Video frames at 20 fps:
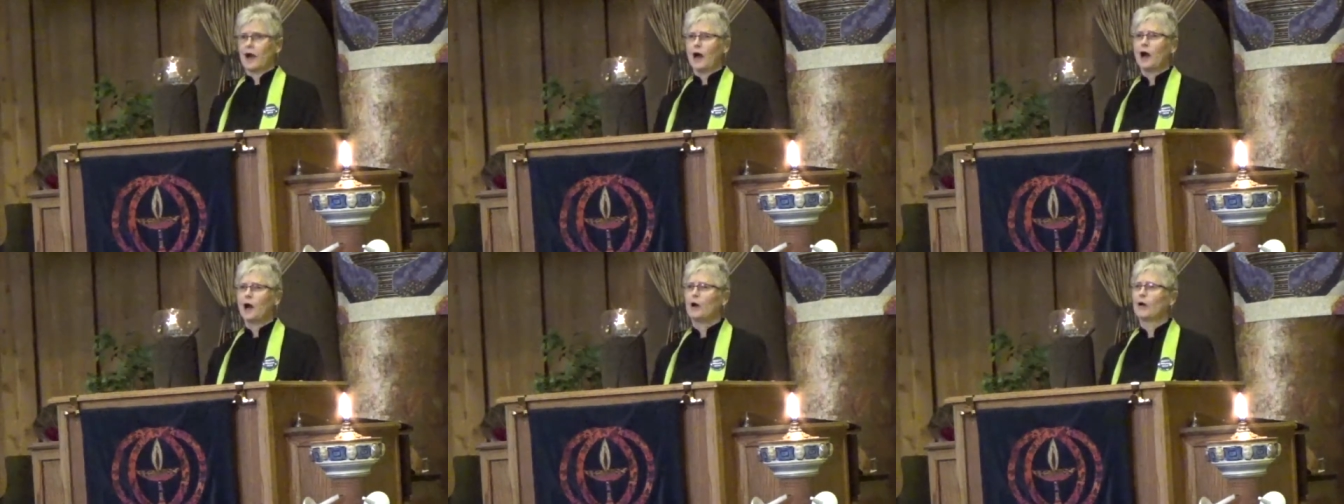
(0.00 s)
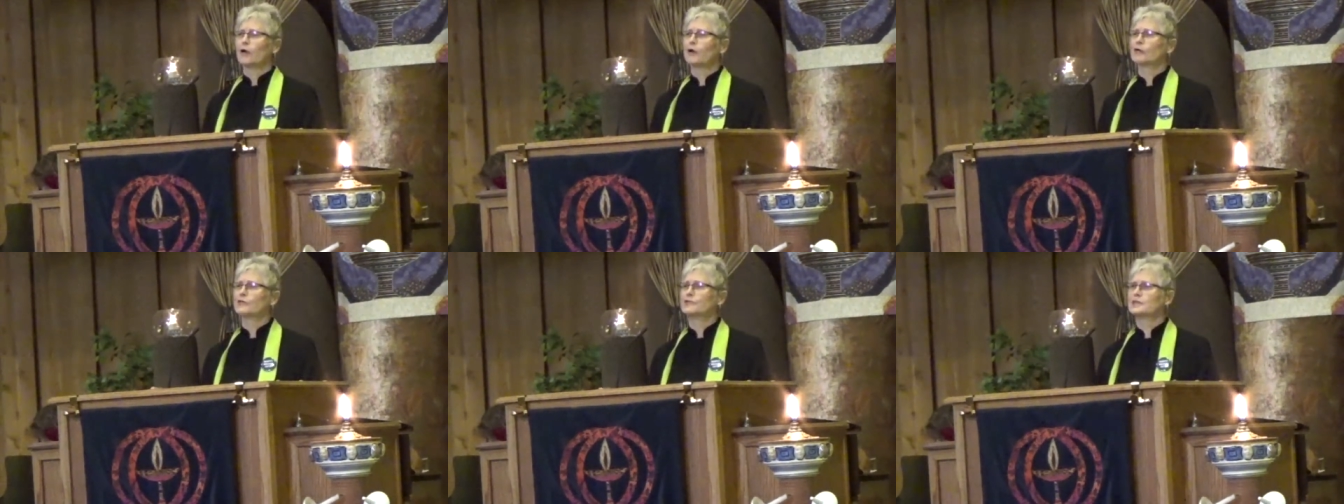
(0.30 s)

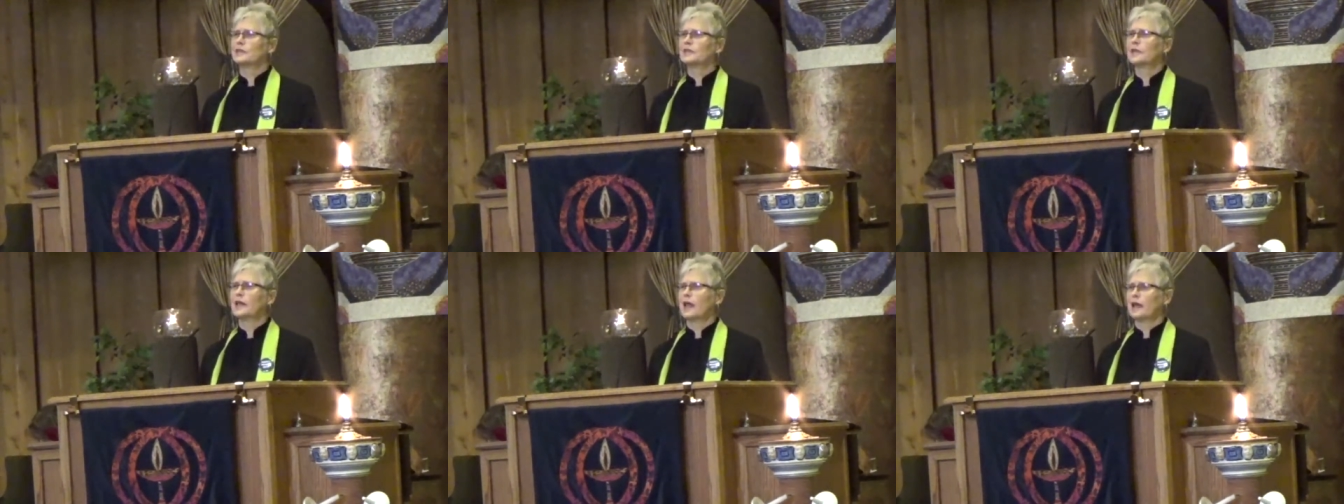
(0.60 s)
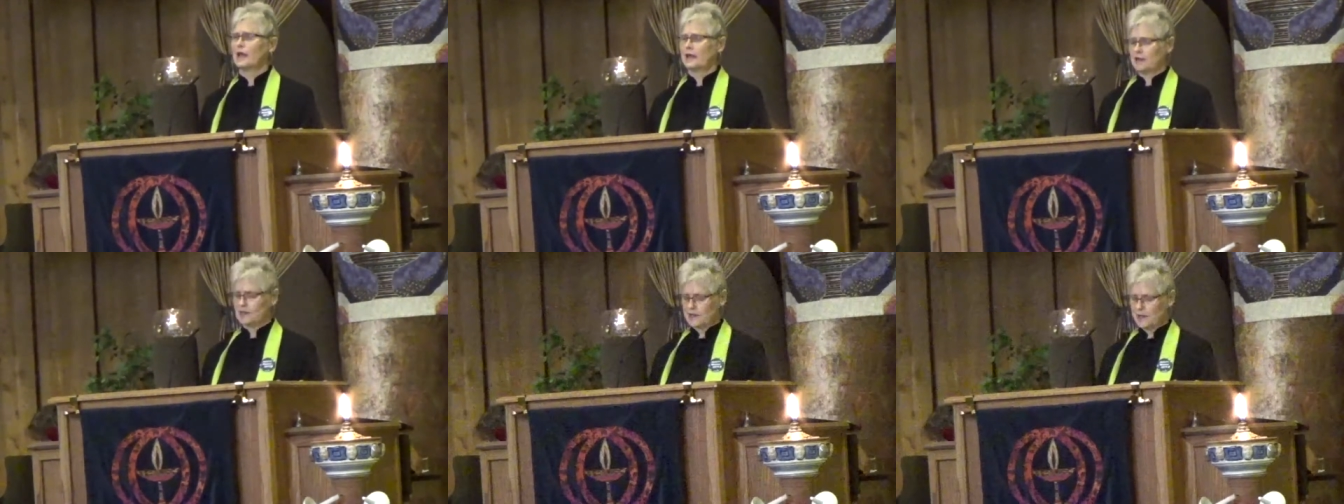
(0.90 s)
Our
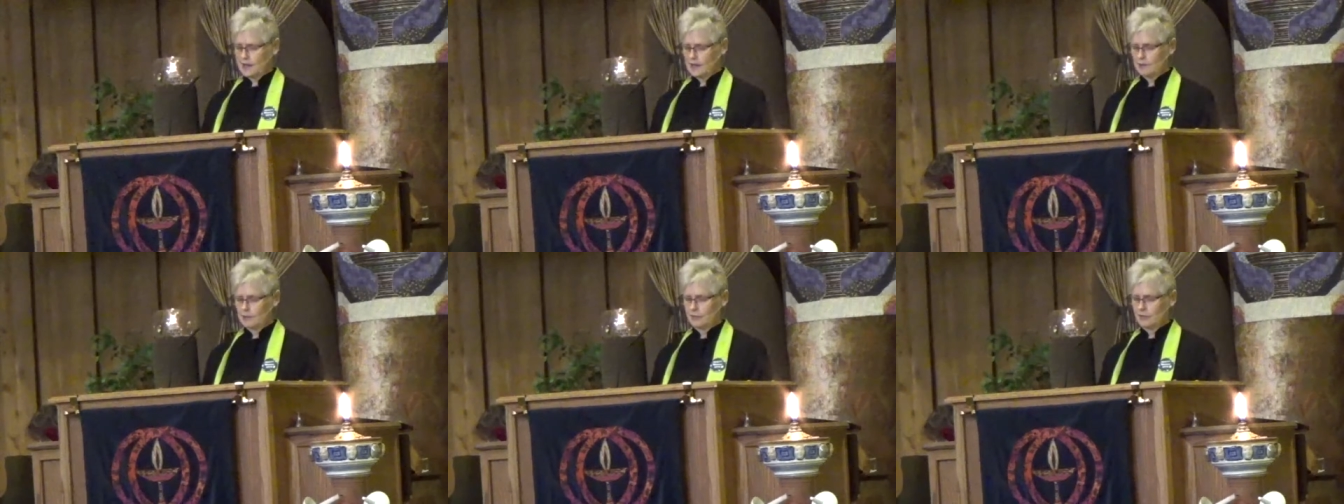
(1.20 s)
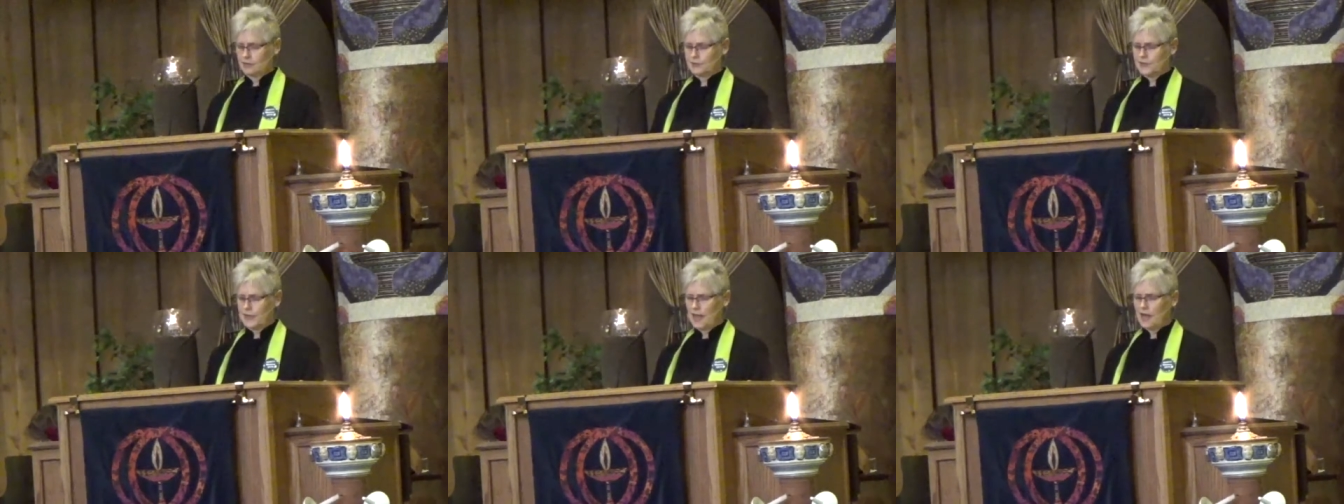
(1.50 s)
Dene
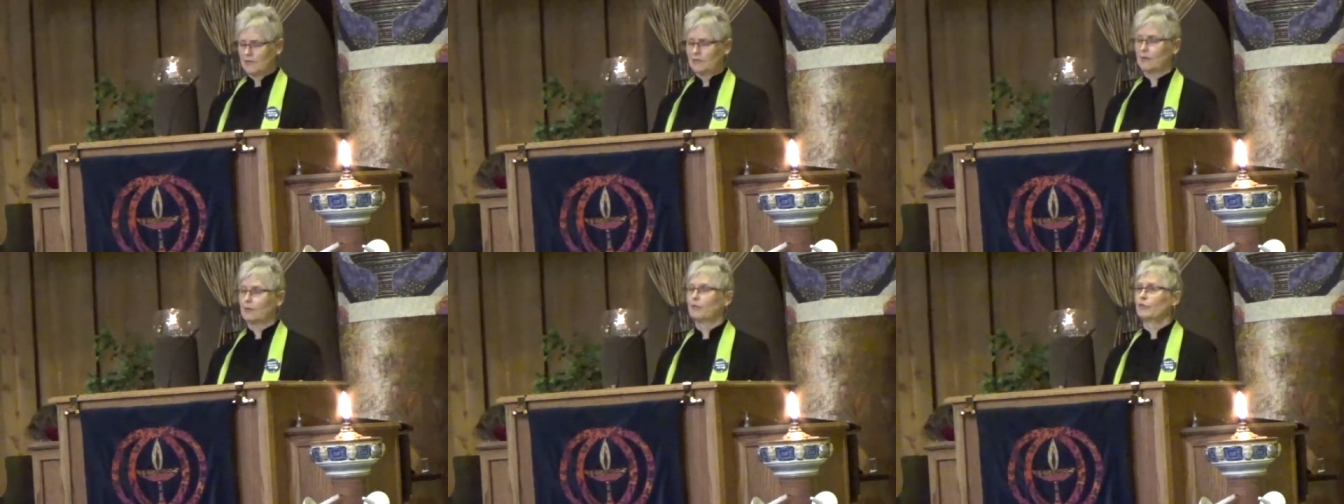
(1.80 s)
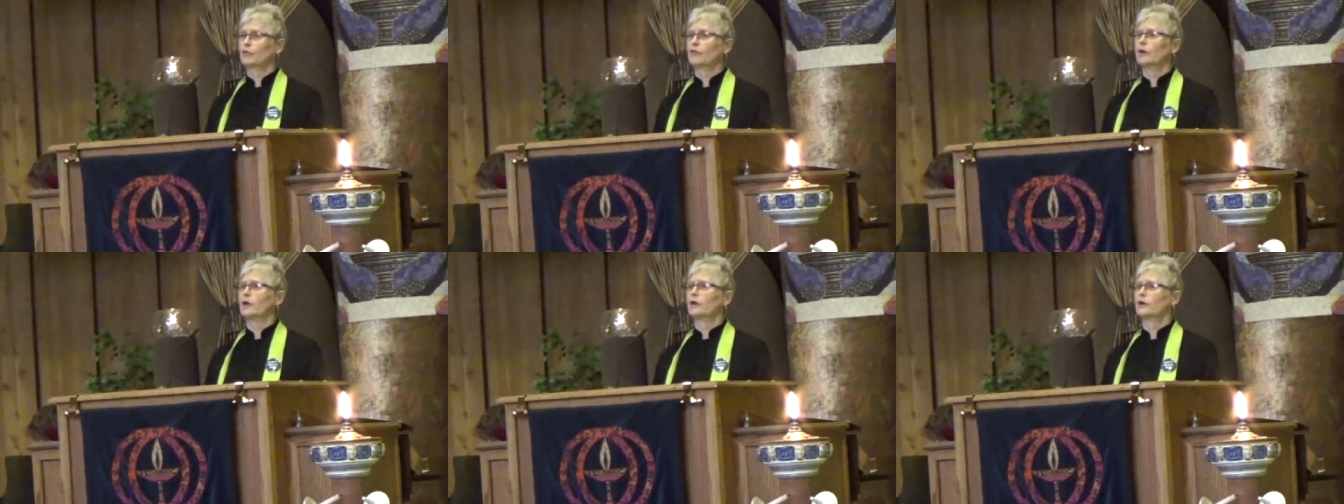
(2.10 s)
neighbors have a
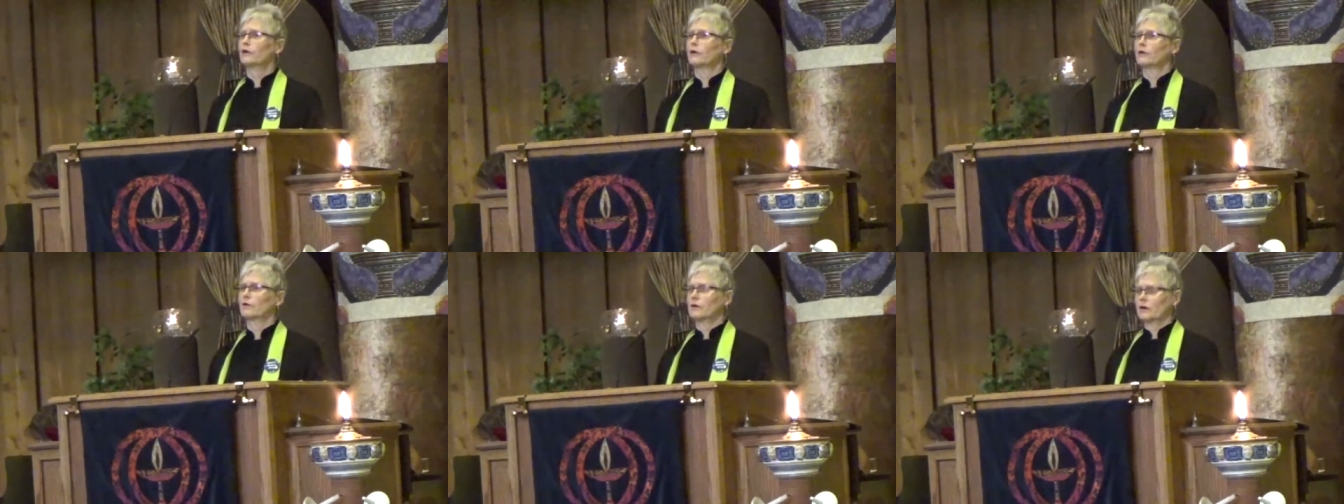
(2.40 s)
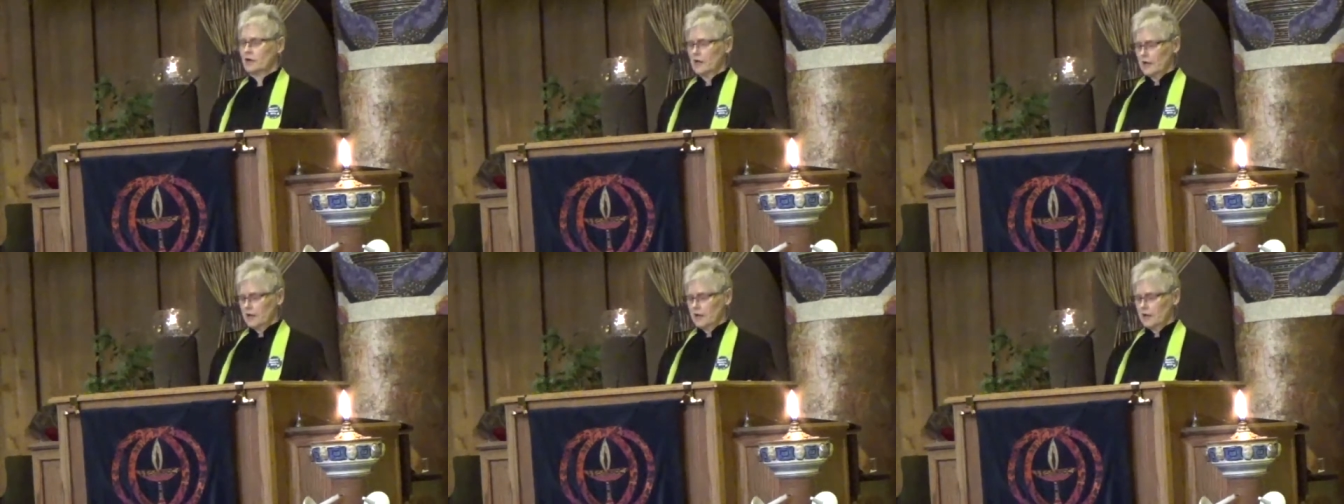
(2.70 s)
prayer